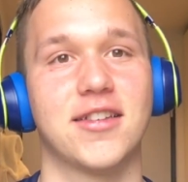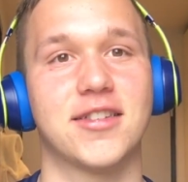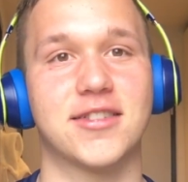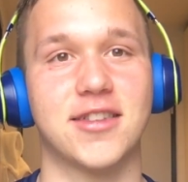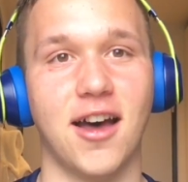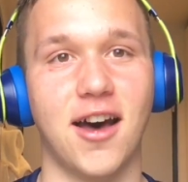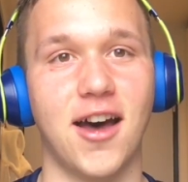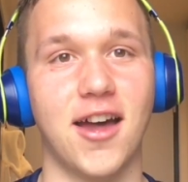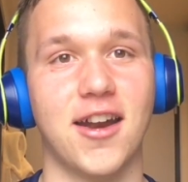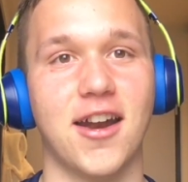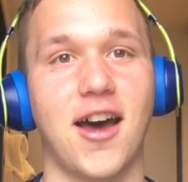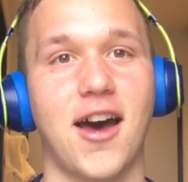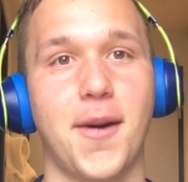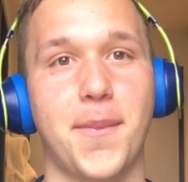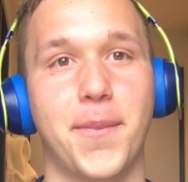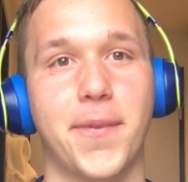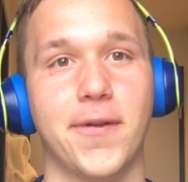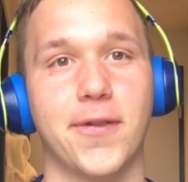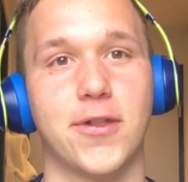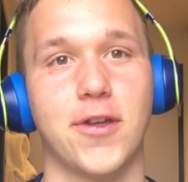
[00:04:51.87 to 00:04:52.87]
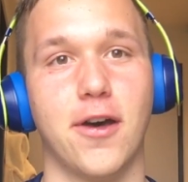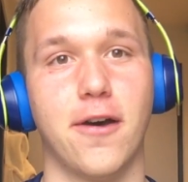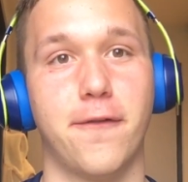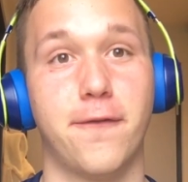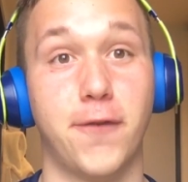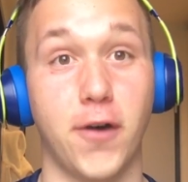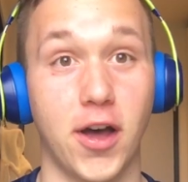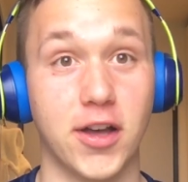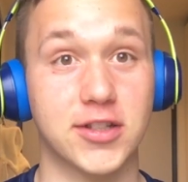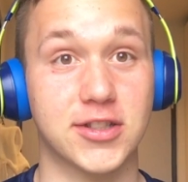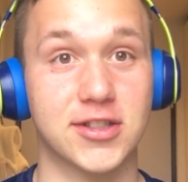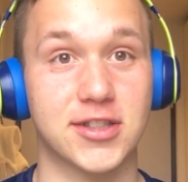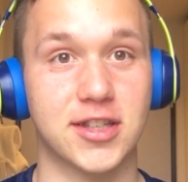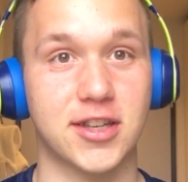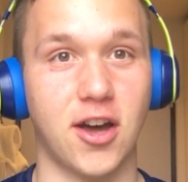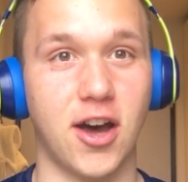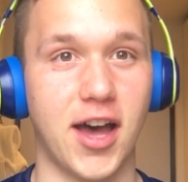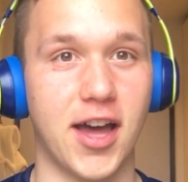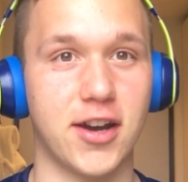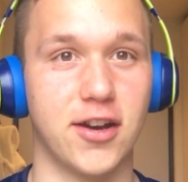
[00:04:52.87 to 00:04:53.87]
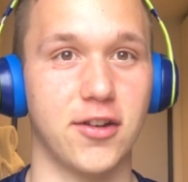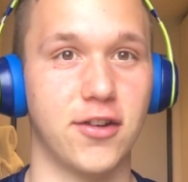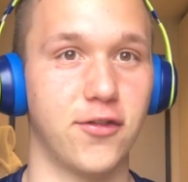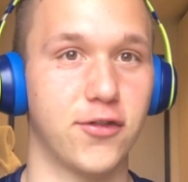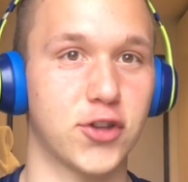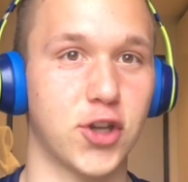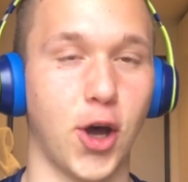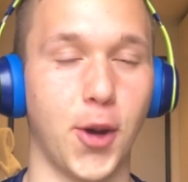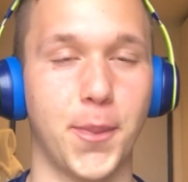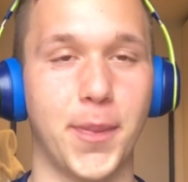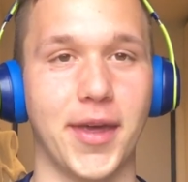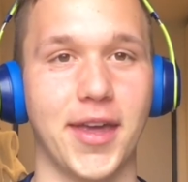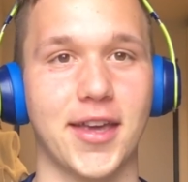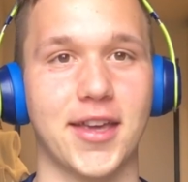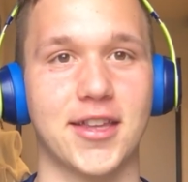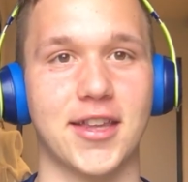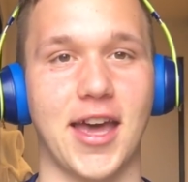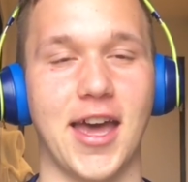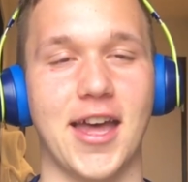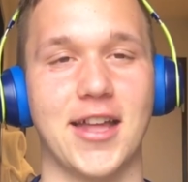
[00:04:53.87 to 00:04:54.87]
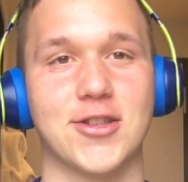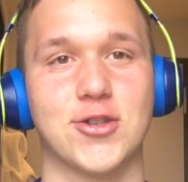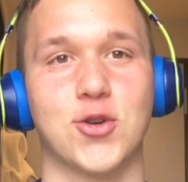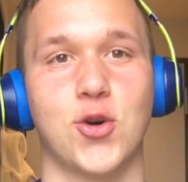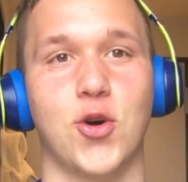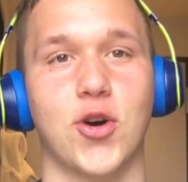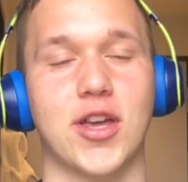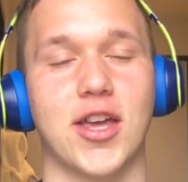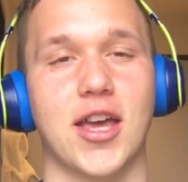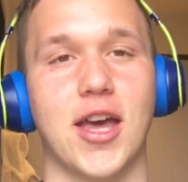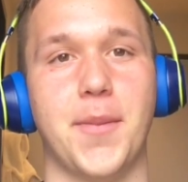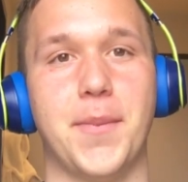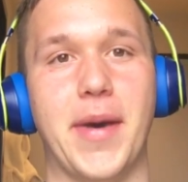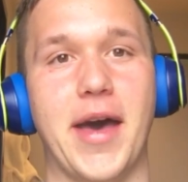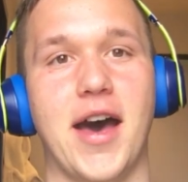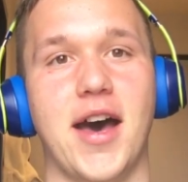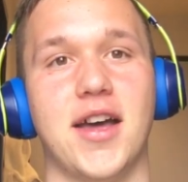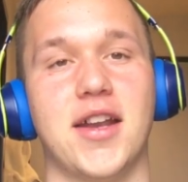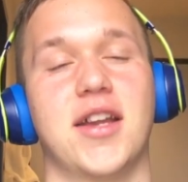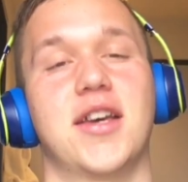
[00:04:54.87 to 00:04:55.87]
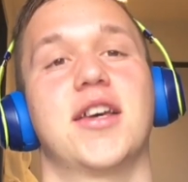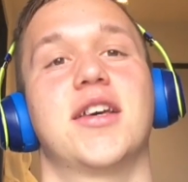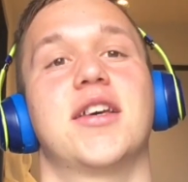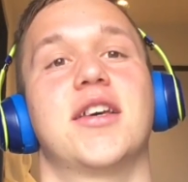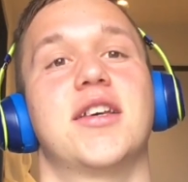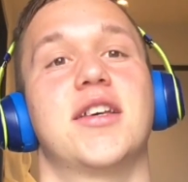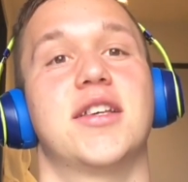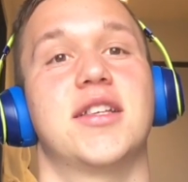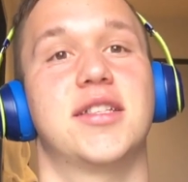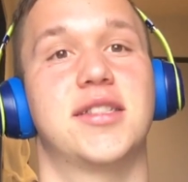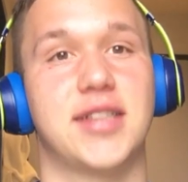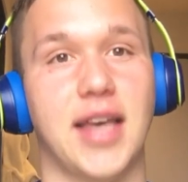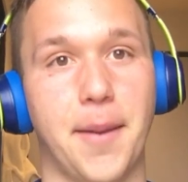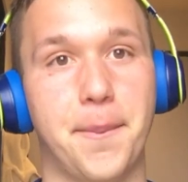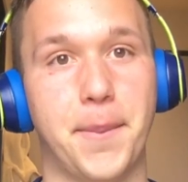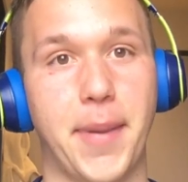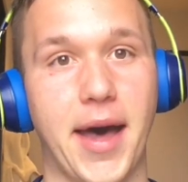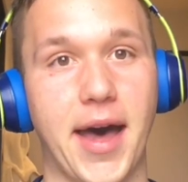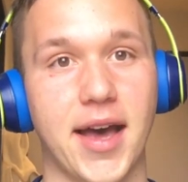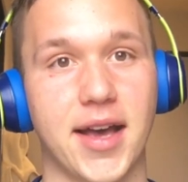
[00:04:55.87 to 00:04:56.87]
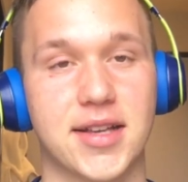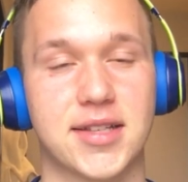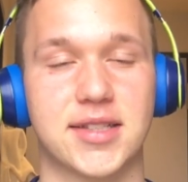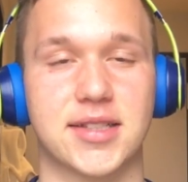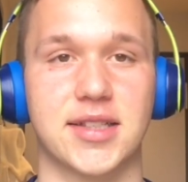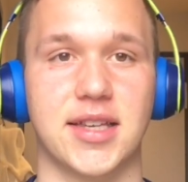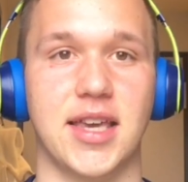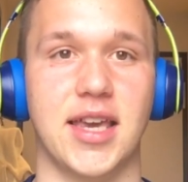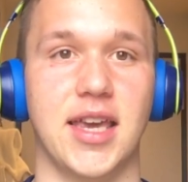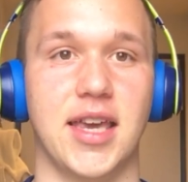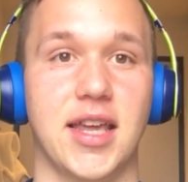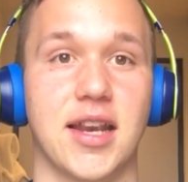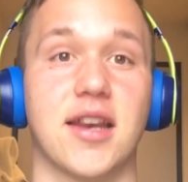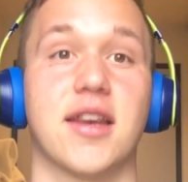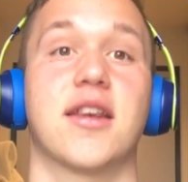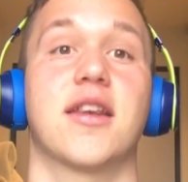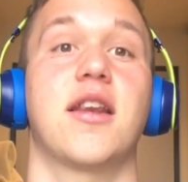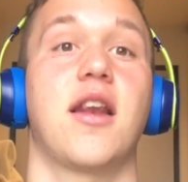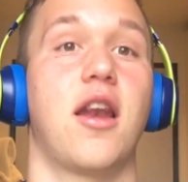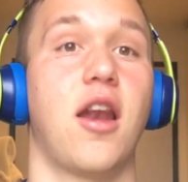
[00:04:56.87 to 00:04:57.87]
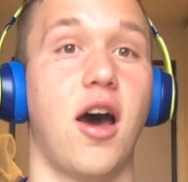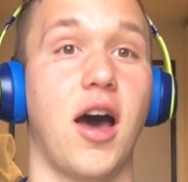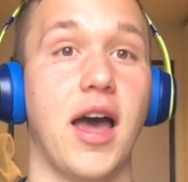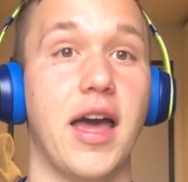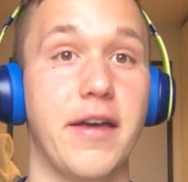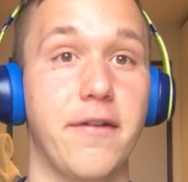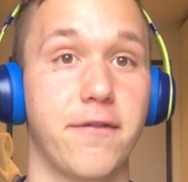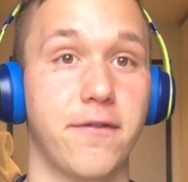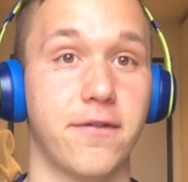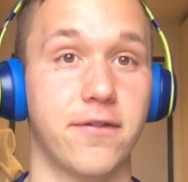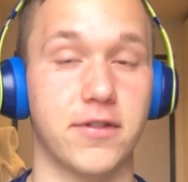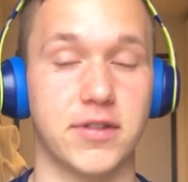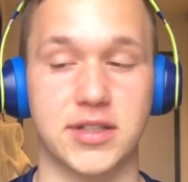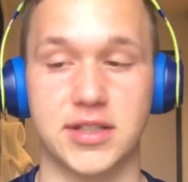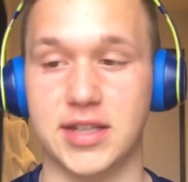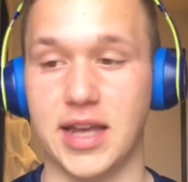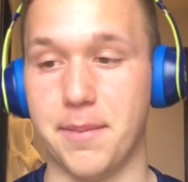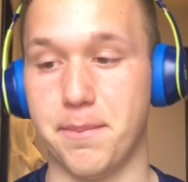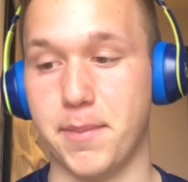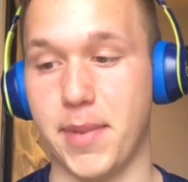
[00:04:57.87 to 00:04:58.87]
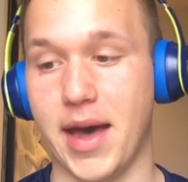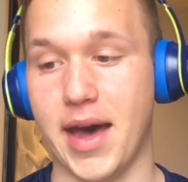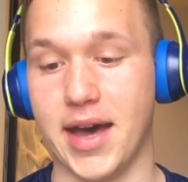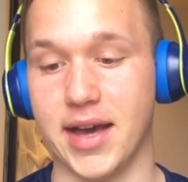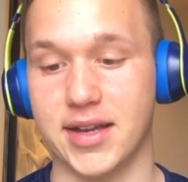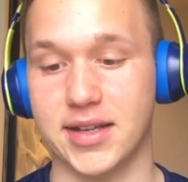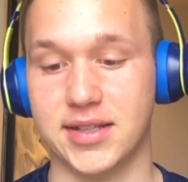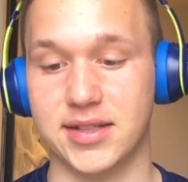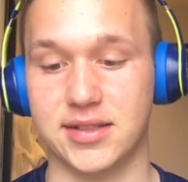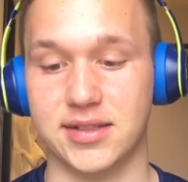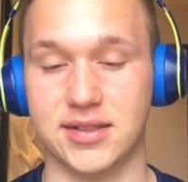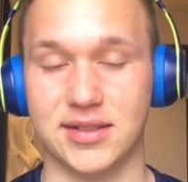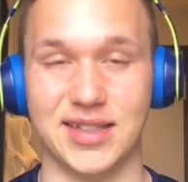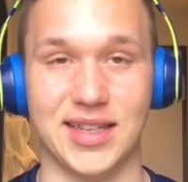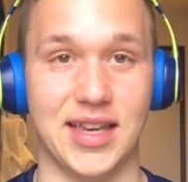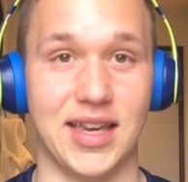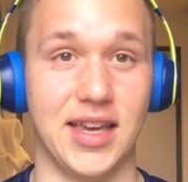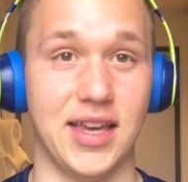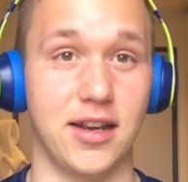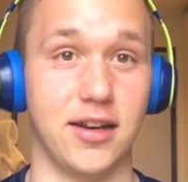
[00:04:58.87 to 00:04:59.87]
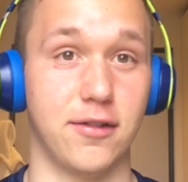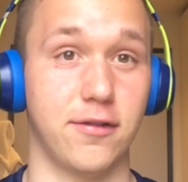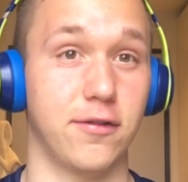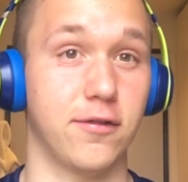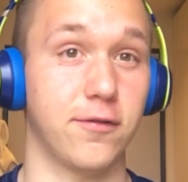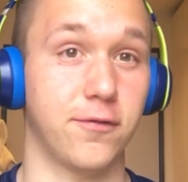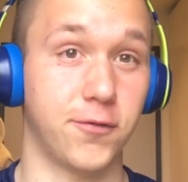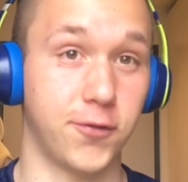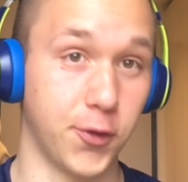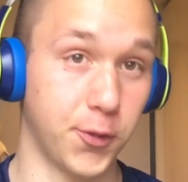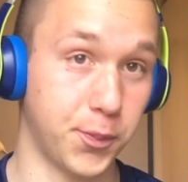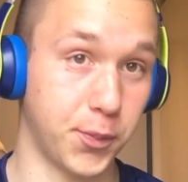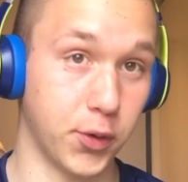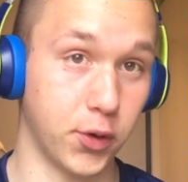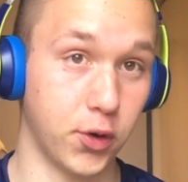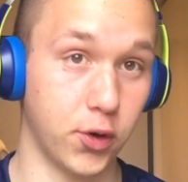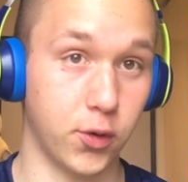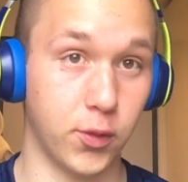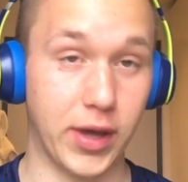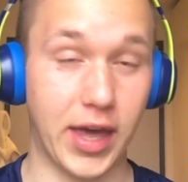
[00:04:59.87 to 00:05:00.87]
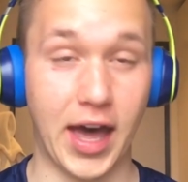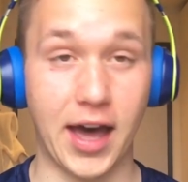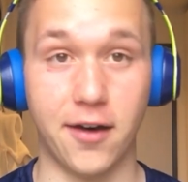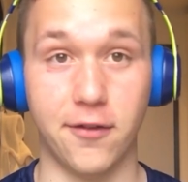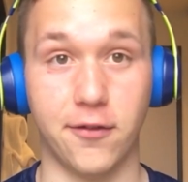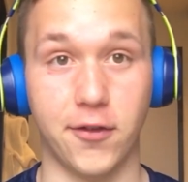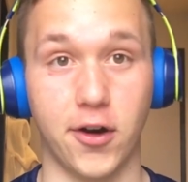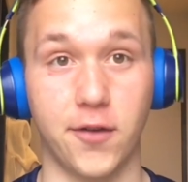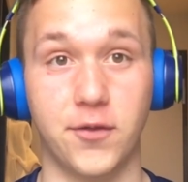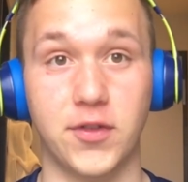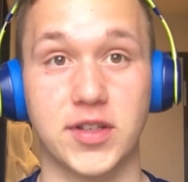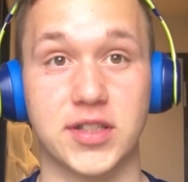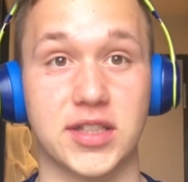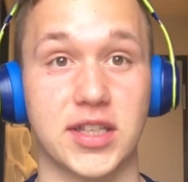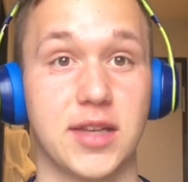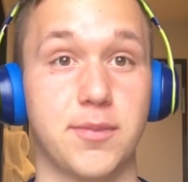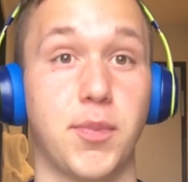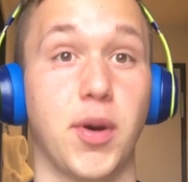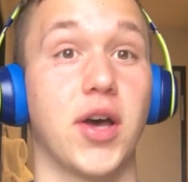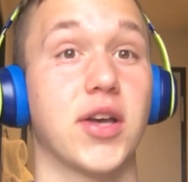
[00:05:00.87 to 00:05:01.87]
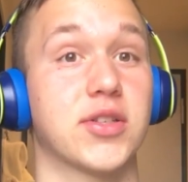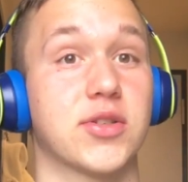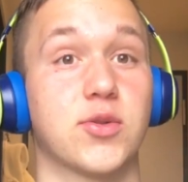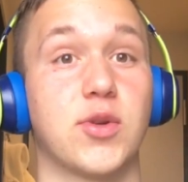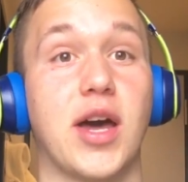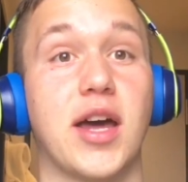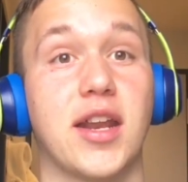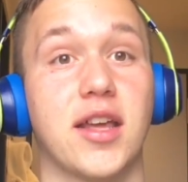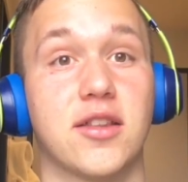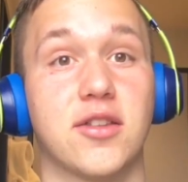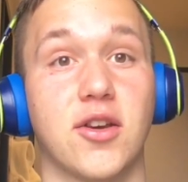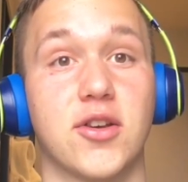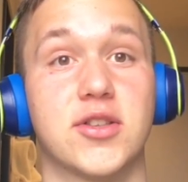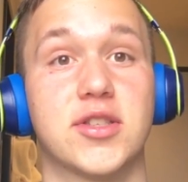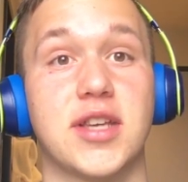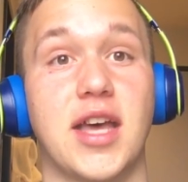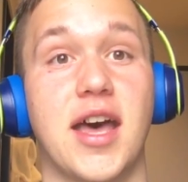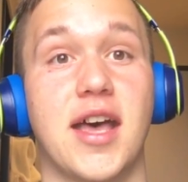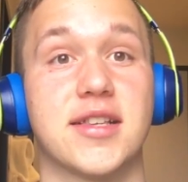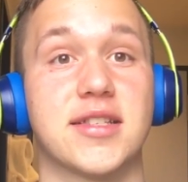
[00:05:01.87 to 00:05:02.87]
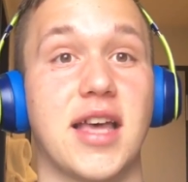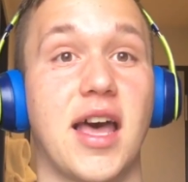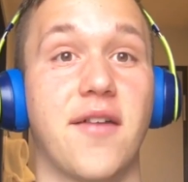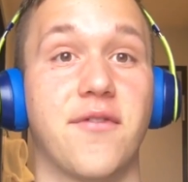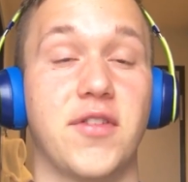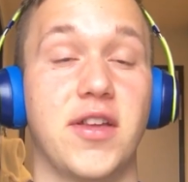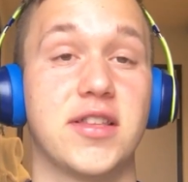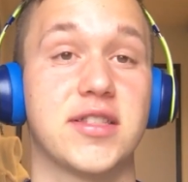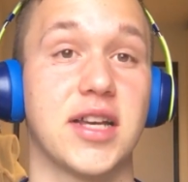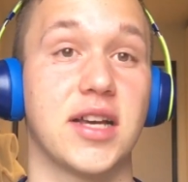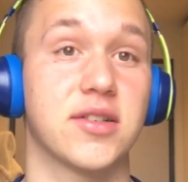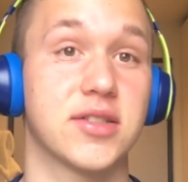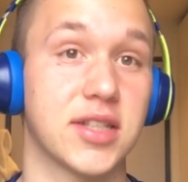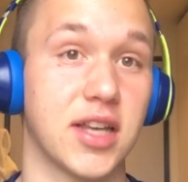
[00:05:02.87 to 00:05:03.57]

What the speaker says: start up the first kind of topic and talking about setbacks in life, setbacks in football, we have obviously personal anecdotes as athletes